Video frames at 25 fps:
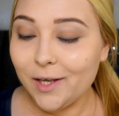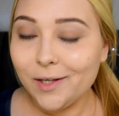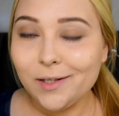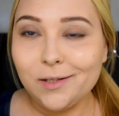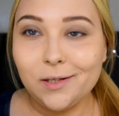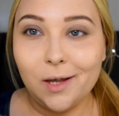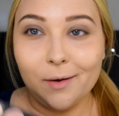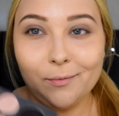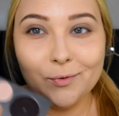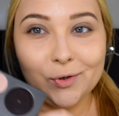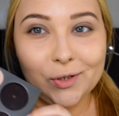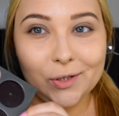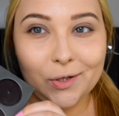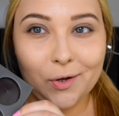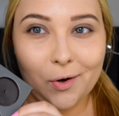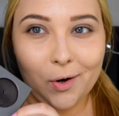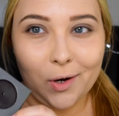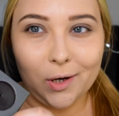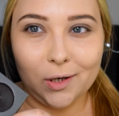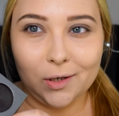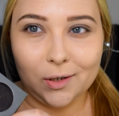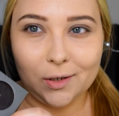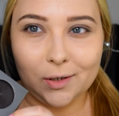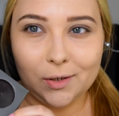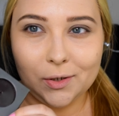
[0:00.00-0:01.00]
so I'm just
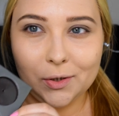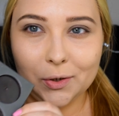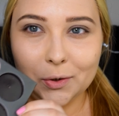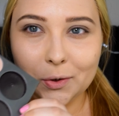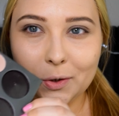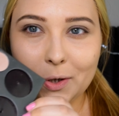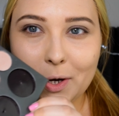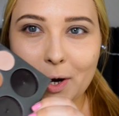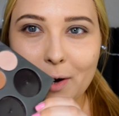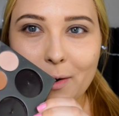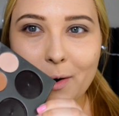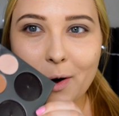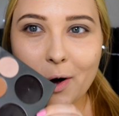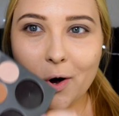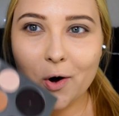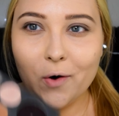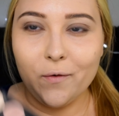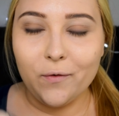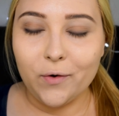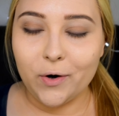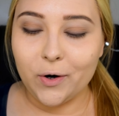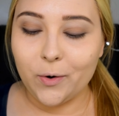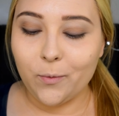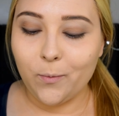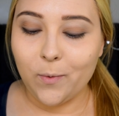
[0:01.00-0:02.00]
going to go
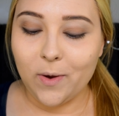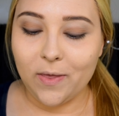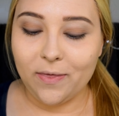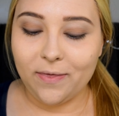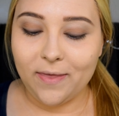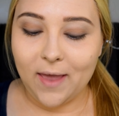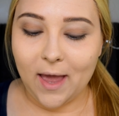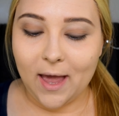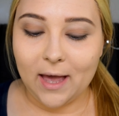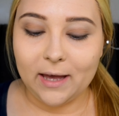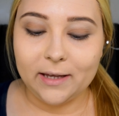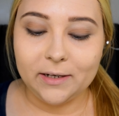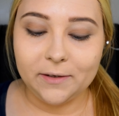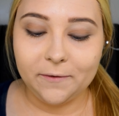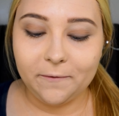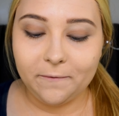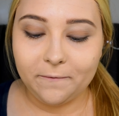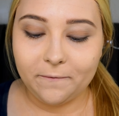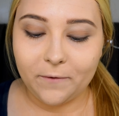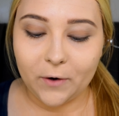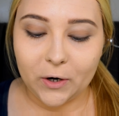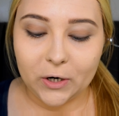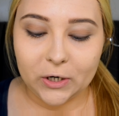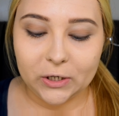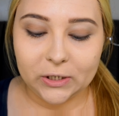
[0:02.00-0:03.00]
over with that
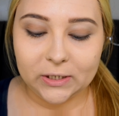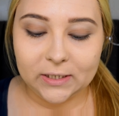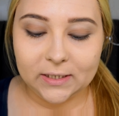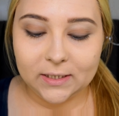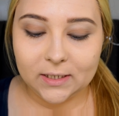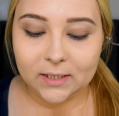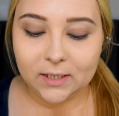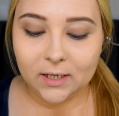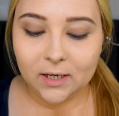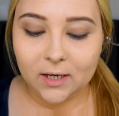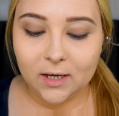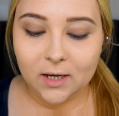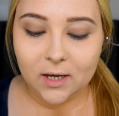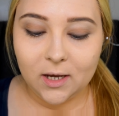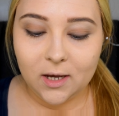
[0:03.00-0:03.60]
first